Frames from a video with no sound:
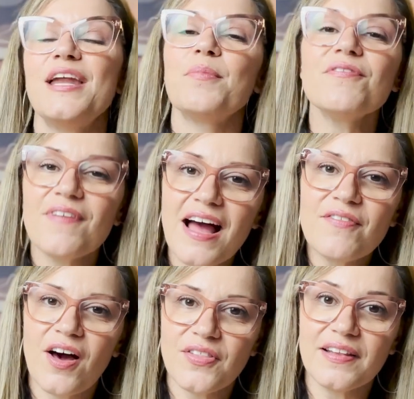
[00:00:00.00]
Number 5
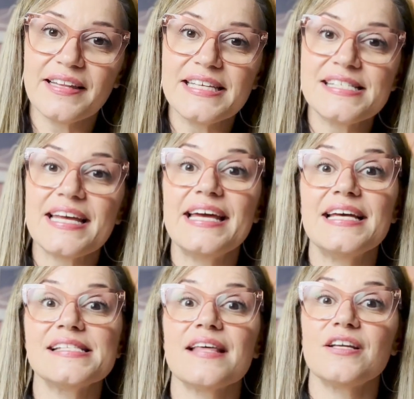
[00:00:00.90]
on the list
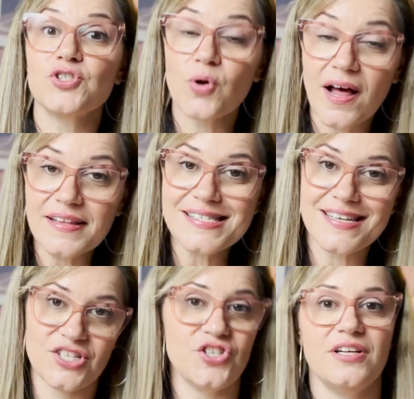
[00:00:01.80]
is the trolley
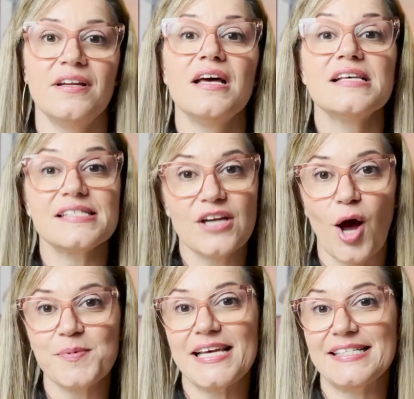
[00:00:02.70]
station
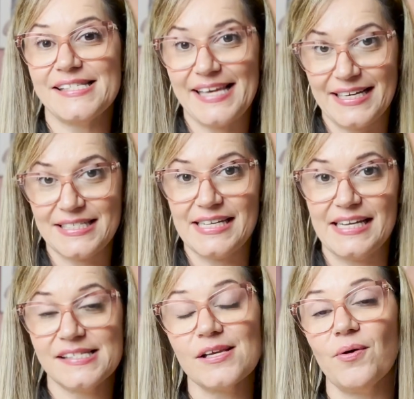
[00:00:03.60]
stops at
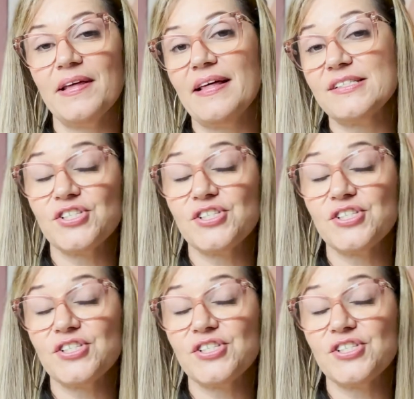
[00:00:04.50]
Santee. So in that